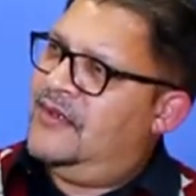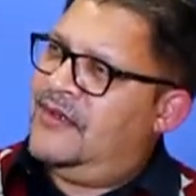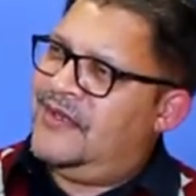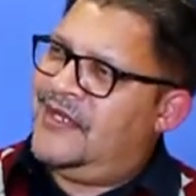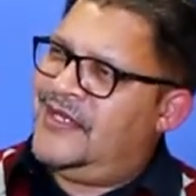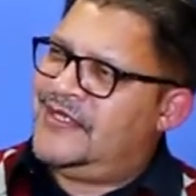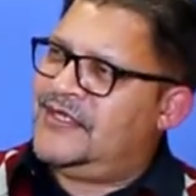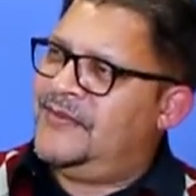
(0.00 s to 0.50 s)

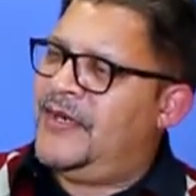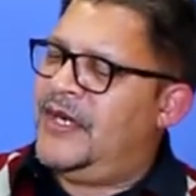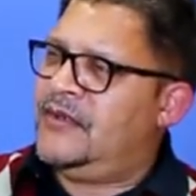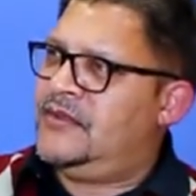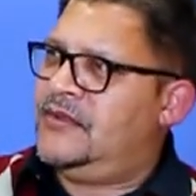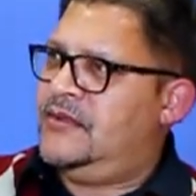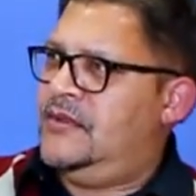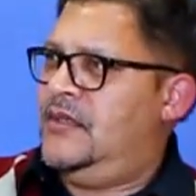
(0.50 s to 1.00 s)
That's
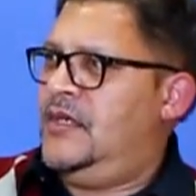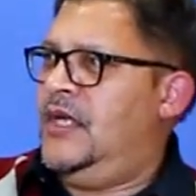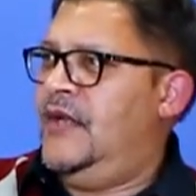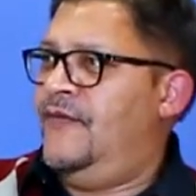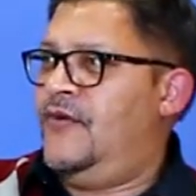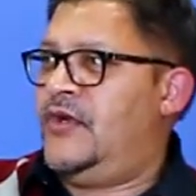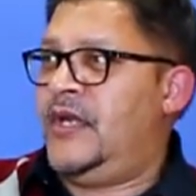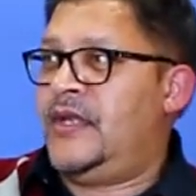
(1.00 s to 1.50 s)
about,
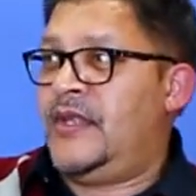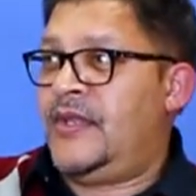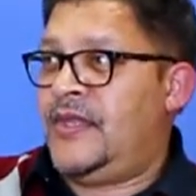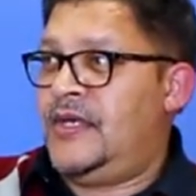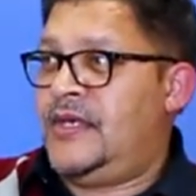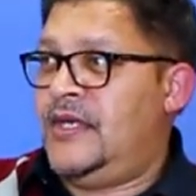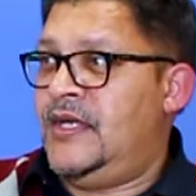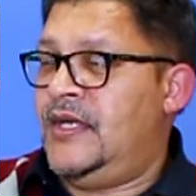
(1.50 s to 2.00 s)
if you take the
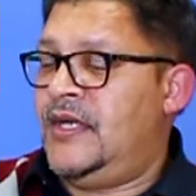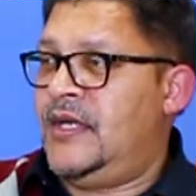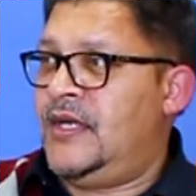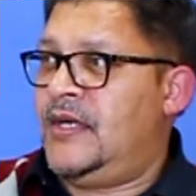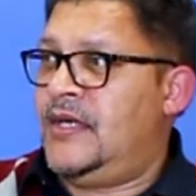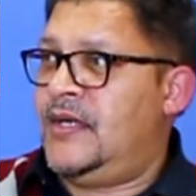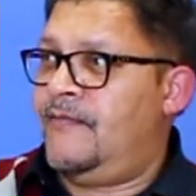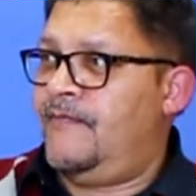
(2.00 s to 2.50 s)

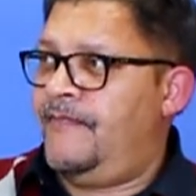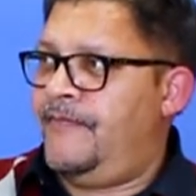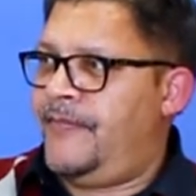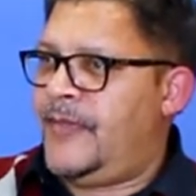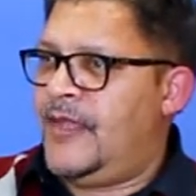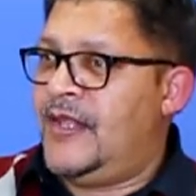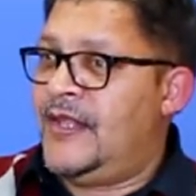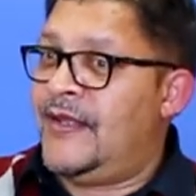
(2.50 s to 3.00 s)
30-year,
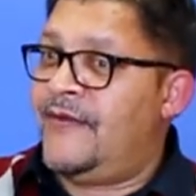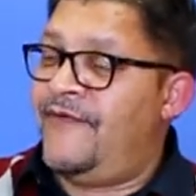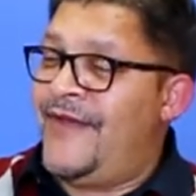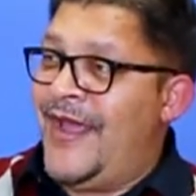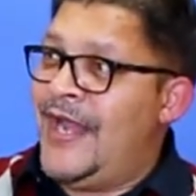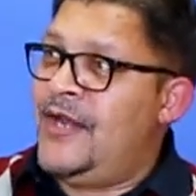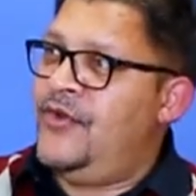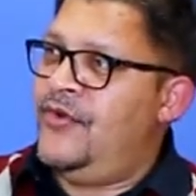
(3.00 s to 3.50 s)
the
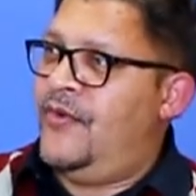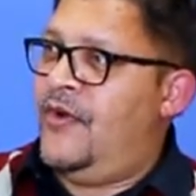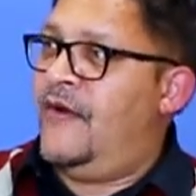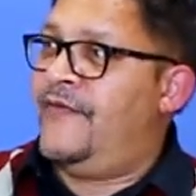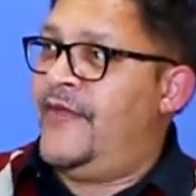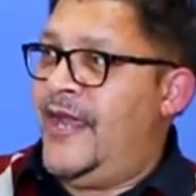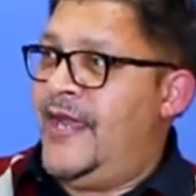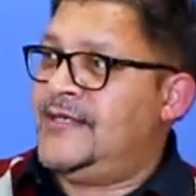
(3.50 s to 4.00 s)
value
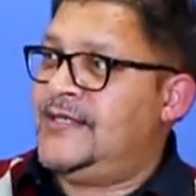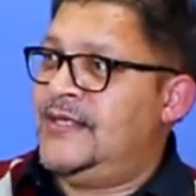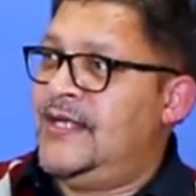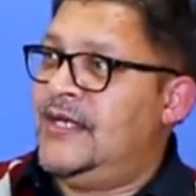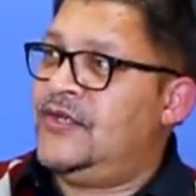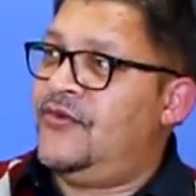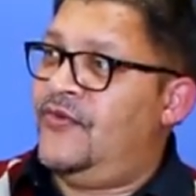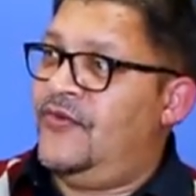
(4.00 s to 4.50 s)
of the asset
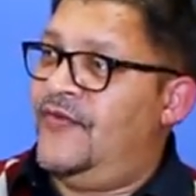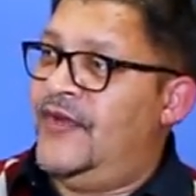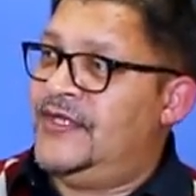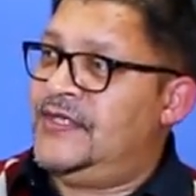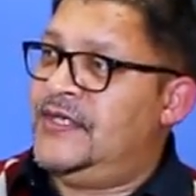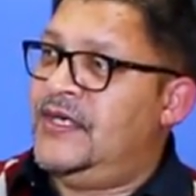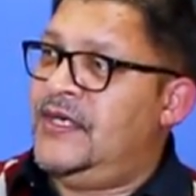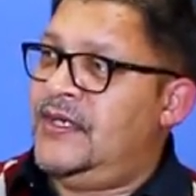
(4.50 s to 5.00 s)
that you
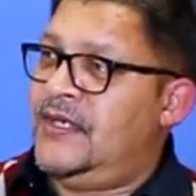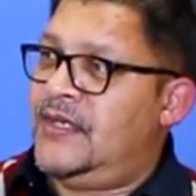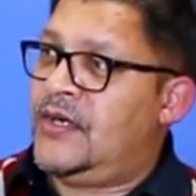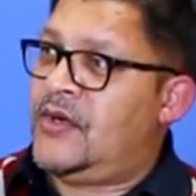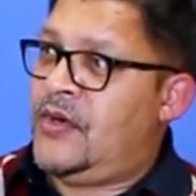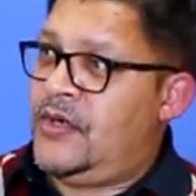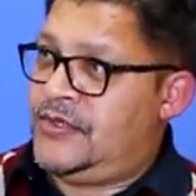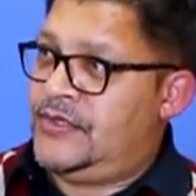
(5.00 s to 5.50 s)
invested in, the
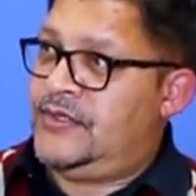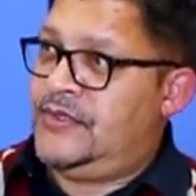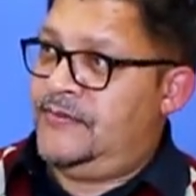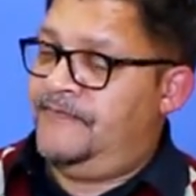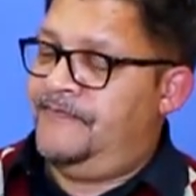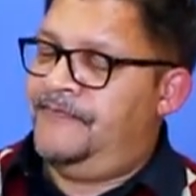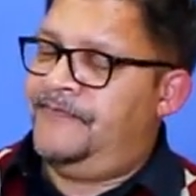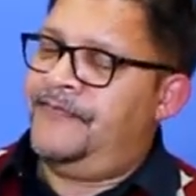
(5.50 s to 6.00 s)
cost.
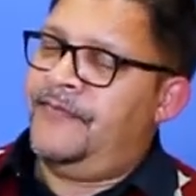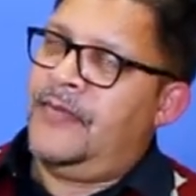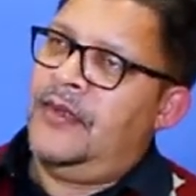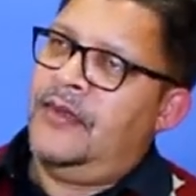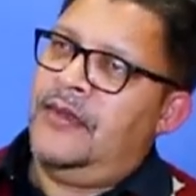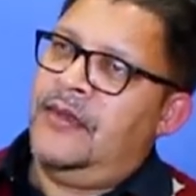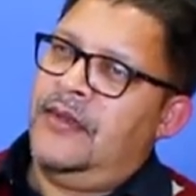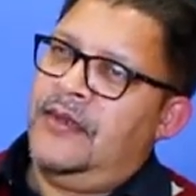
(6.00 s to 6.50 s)

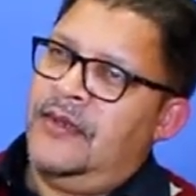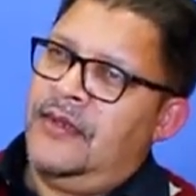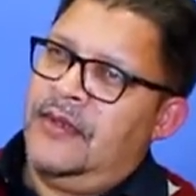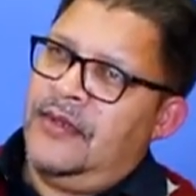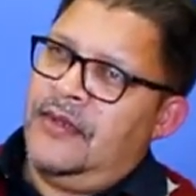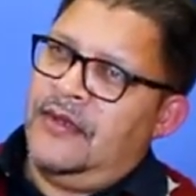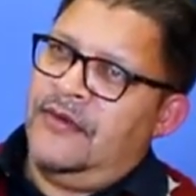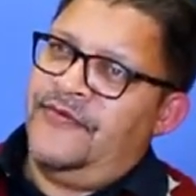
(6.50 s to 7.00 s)

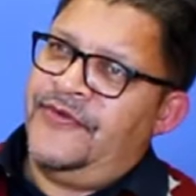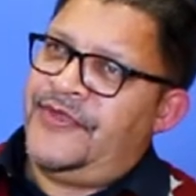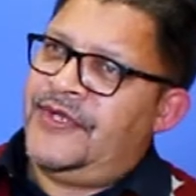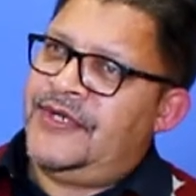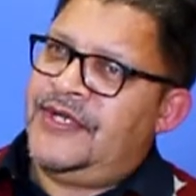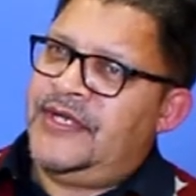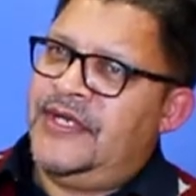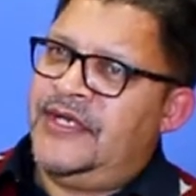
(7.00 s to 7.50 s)
Over
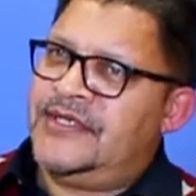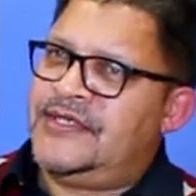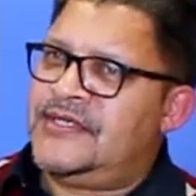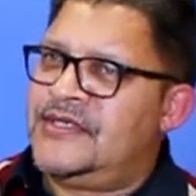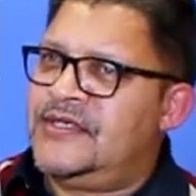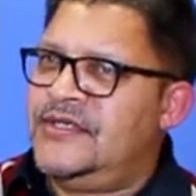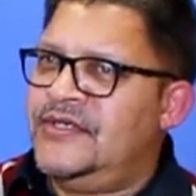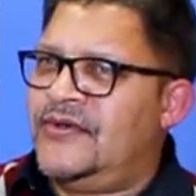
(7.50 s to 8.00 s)
30
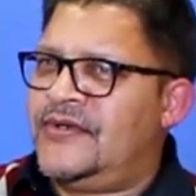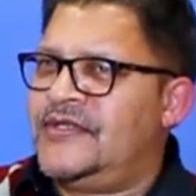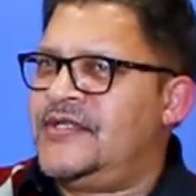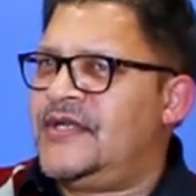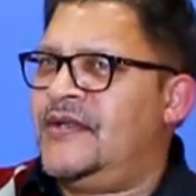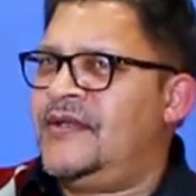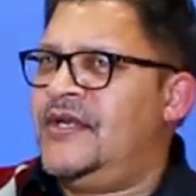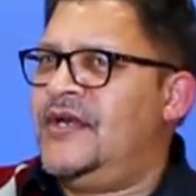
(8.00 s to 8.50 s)
years, your
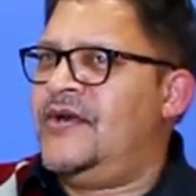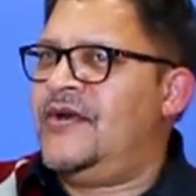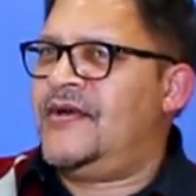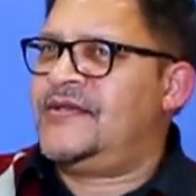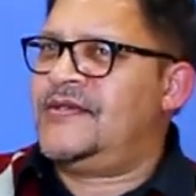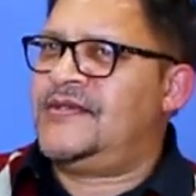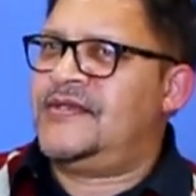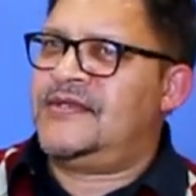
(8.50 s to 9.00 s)
consulting
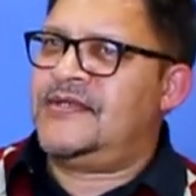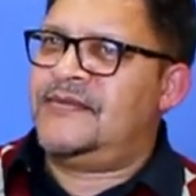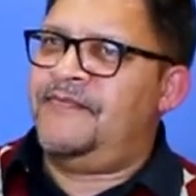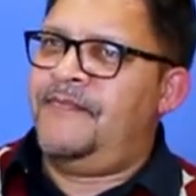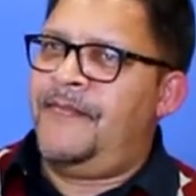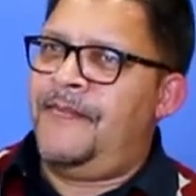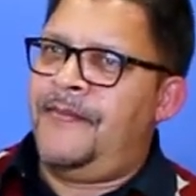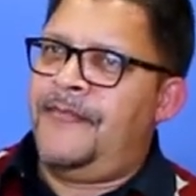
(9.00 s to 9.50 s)
costs
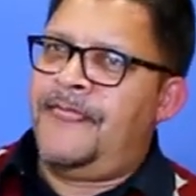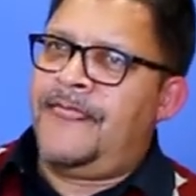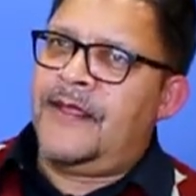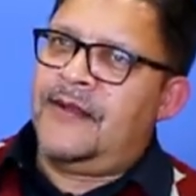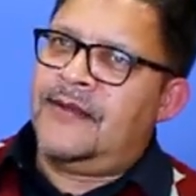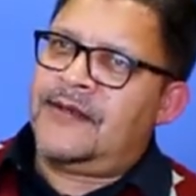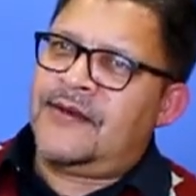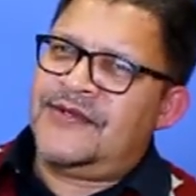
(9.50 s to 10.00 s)

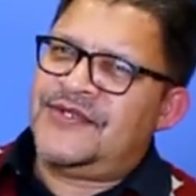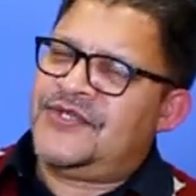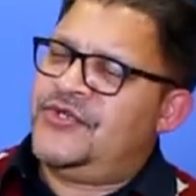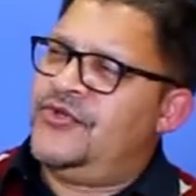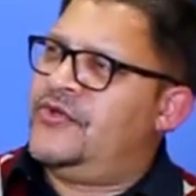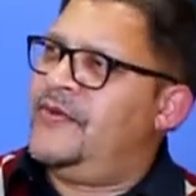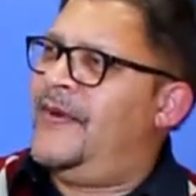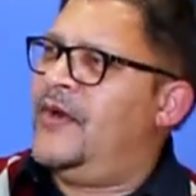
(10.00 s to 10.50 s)

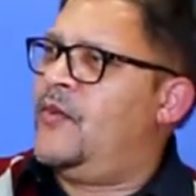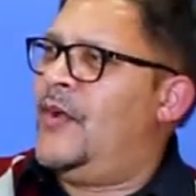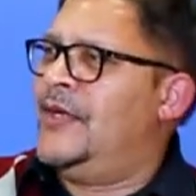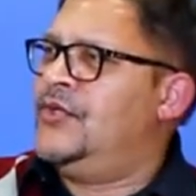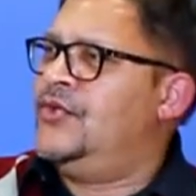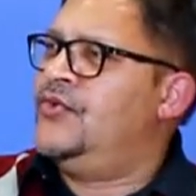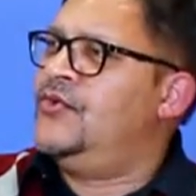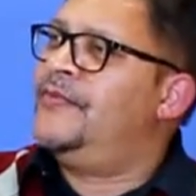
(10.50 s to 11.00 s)
constitute about 1
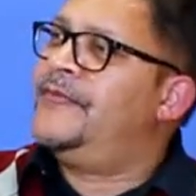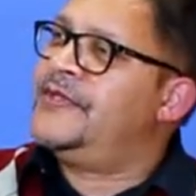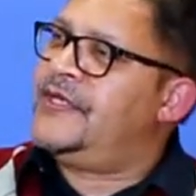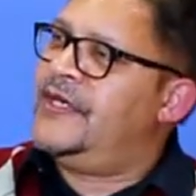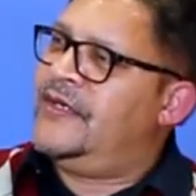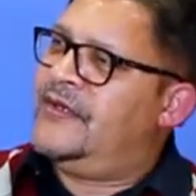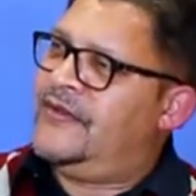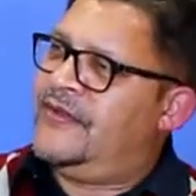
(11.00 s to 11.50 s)
to
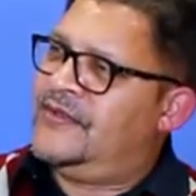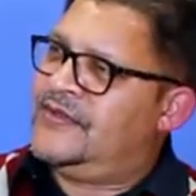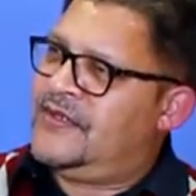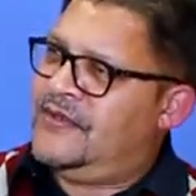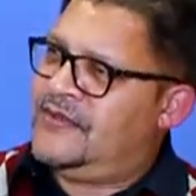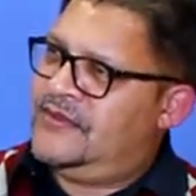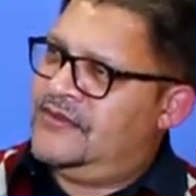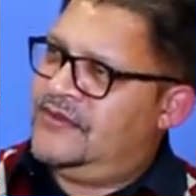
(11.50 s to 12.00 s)
2% of those
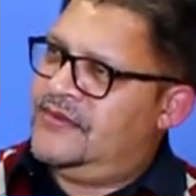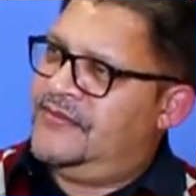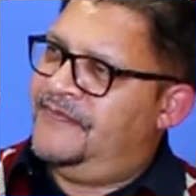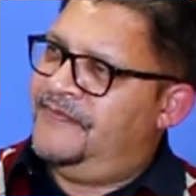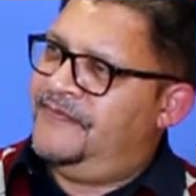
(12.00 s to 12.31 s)
costs.